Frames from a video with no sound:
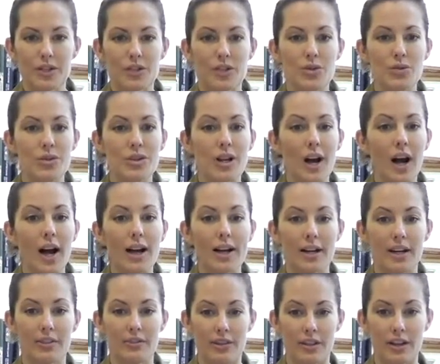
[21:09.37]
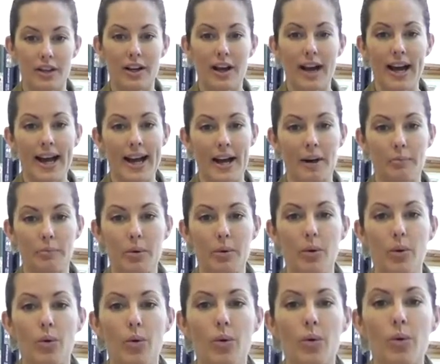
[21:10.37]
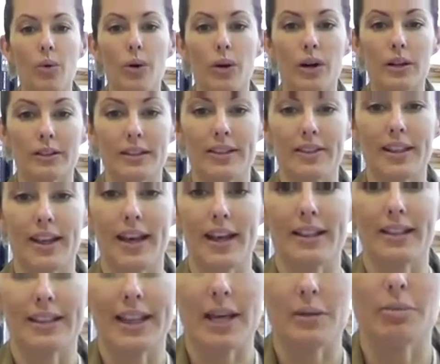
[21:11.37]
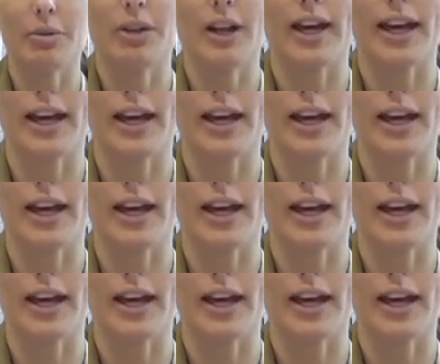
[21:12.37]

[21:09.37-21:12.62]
Do not cover the cap or let the label